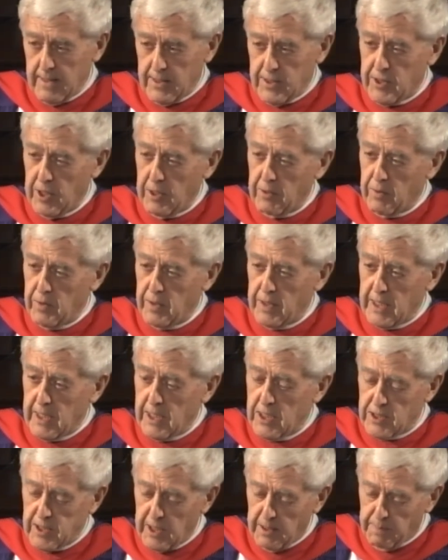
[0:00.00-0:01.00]
so
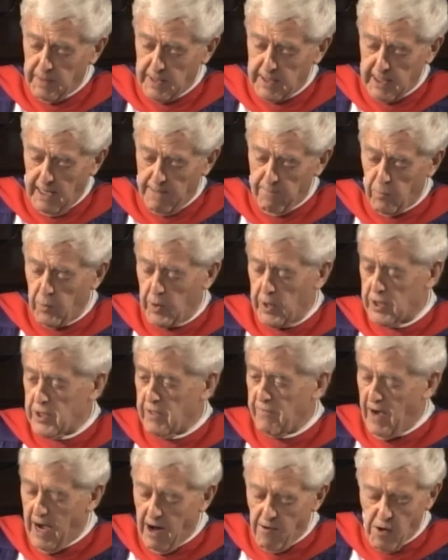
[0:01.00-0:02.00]
easily become words
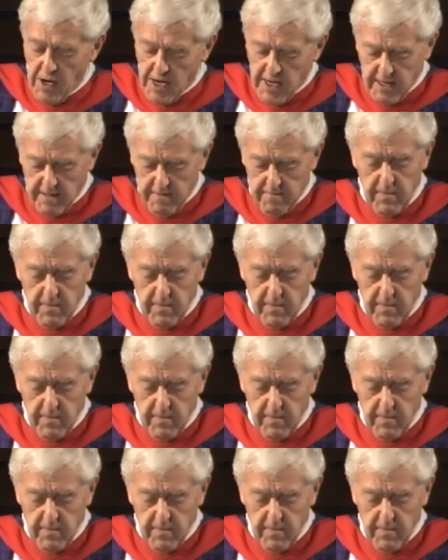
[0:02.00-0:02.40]
of hurry,